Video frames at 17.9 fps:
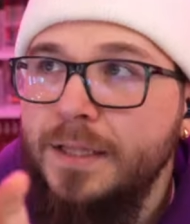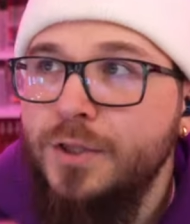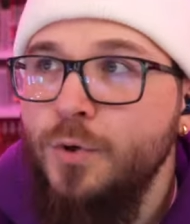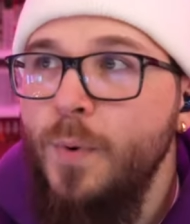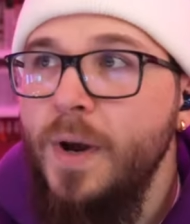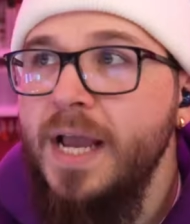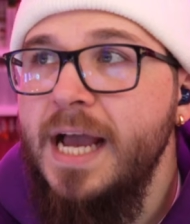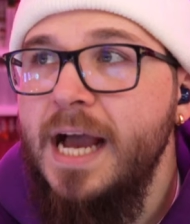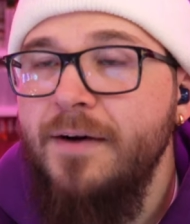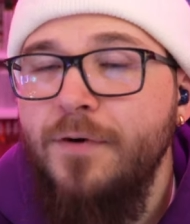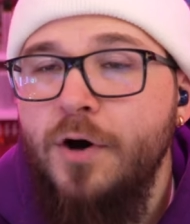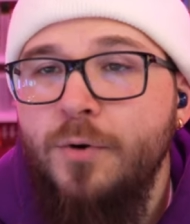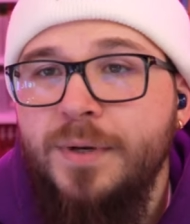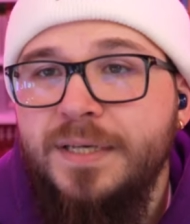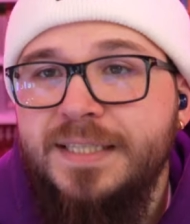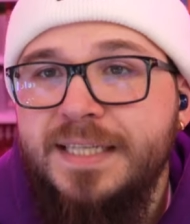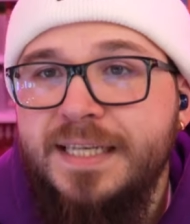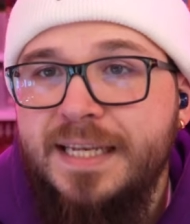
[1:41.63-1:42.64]
The way I've
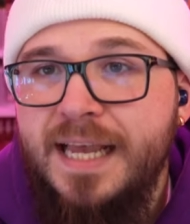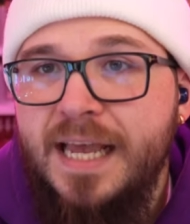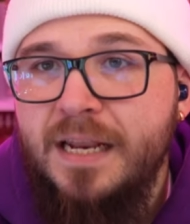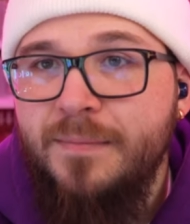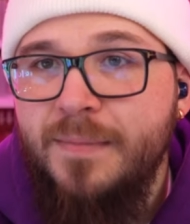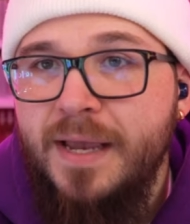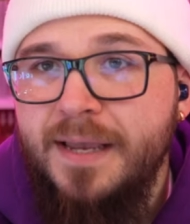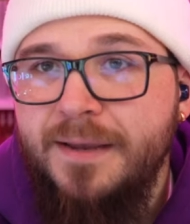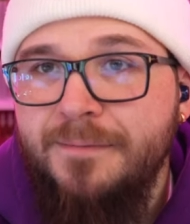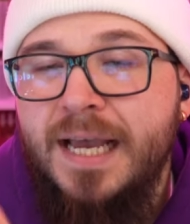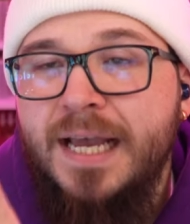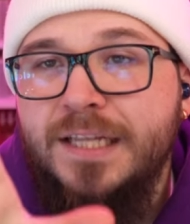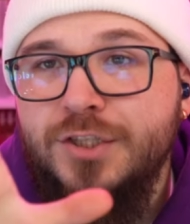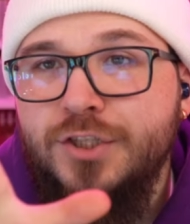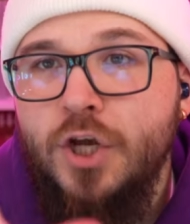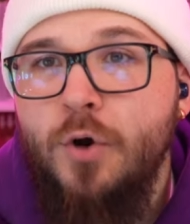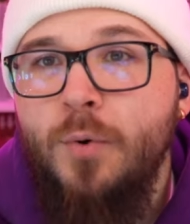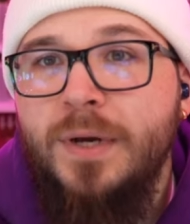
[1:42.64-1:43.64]
always seen anime,
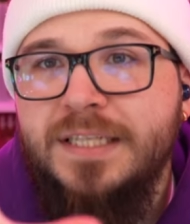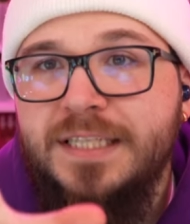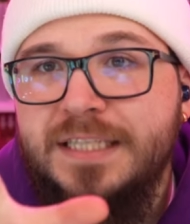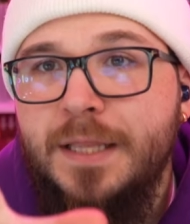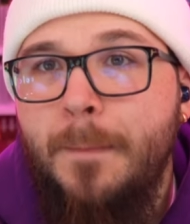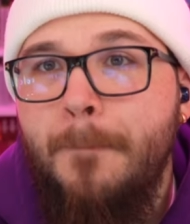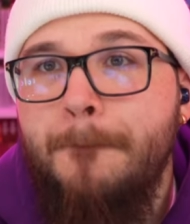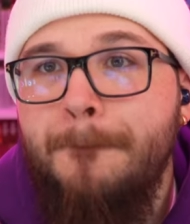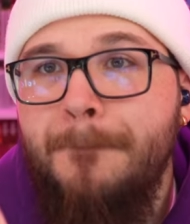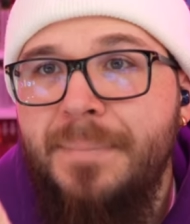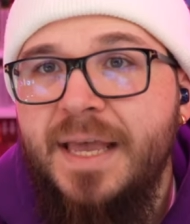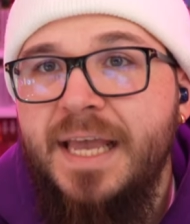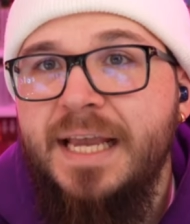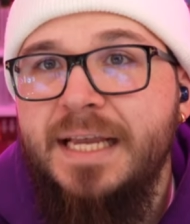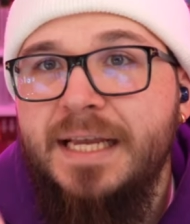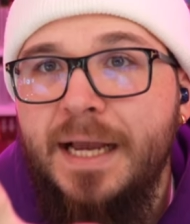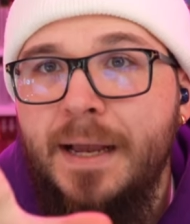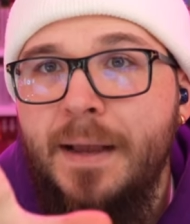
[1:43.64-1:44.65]
it's always the
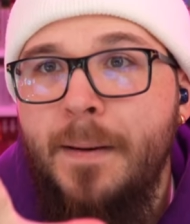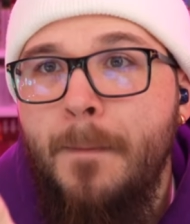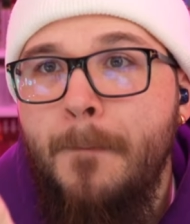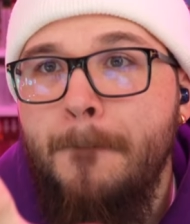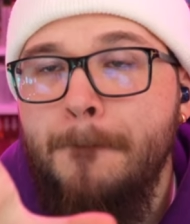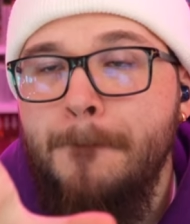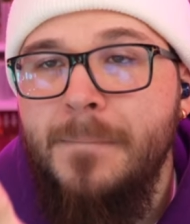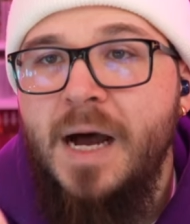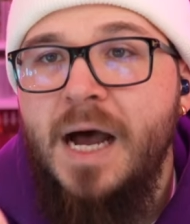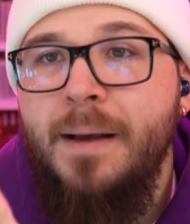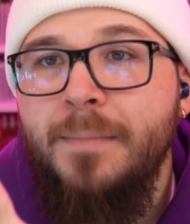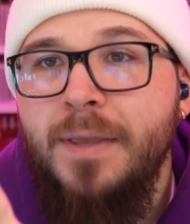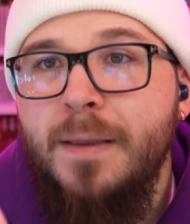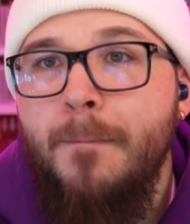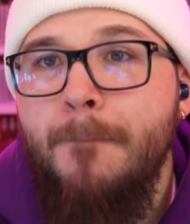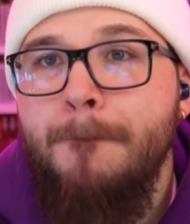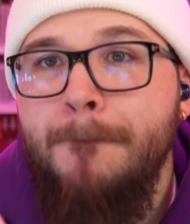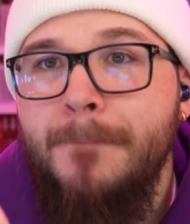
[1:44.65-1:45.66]
big mommy
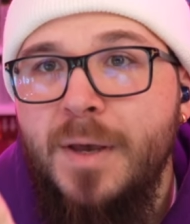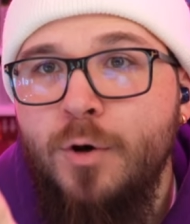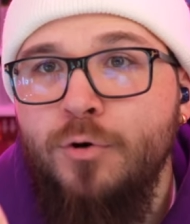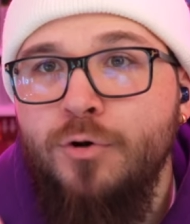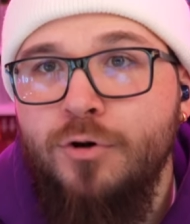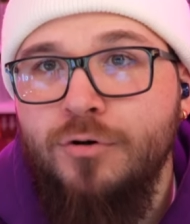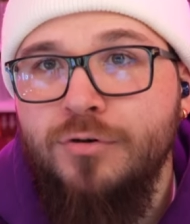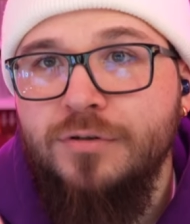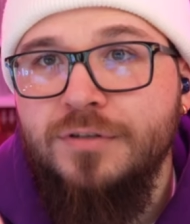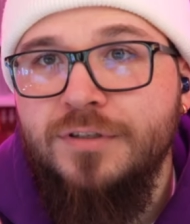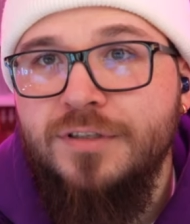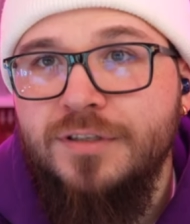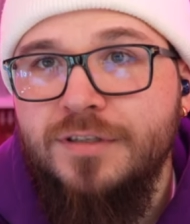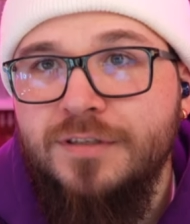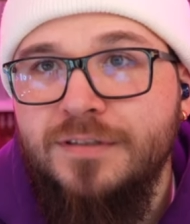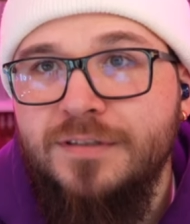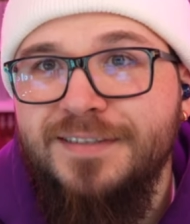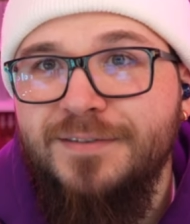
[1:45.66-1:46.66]
milkers
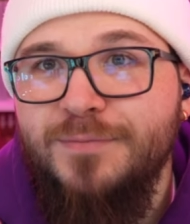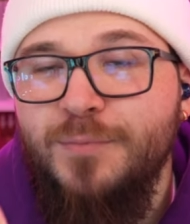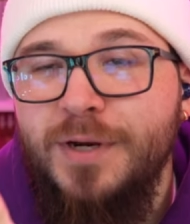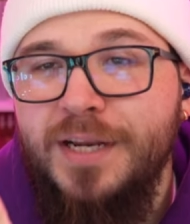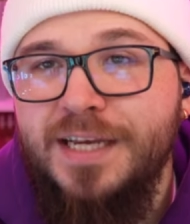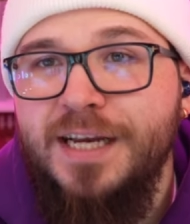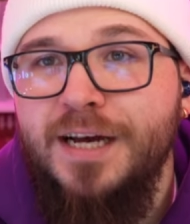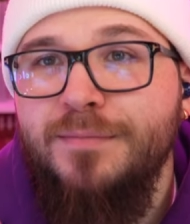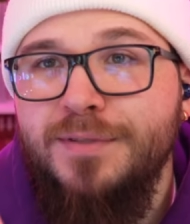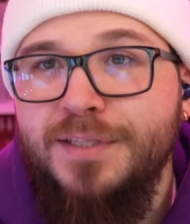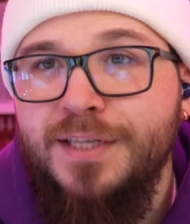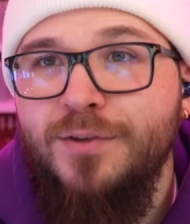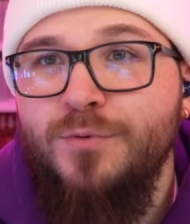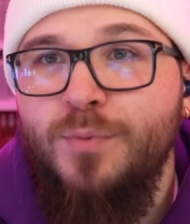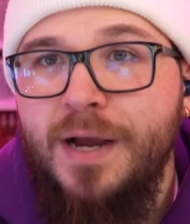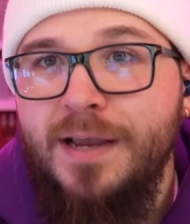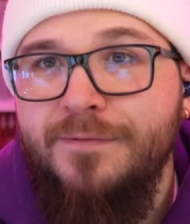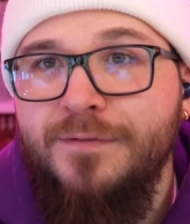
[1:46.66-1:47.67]
when it comes to the
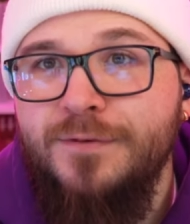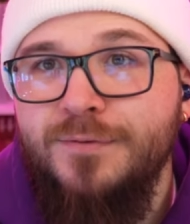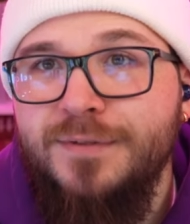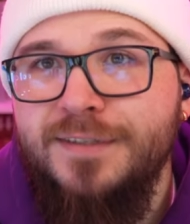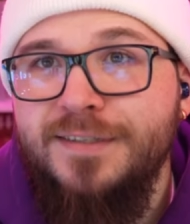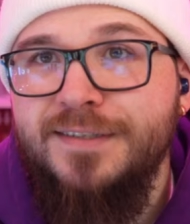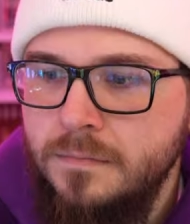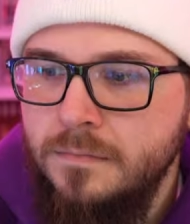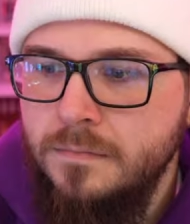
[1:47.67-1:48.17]
waifus.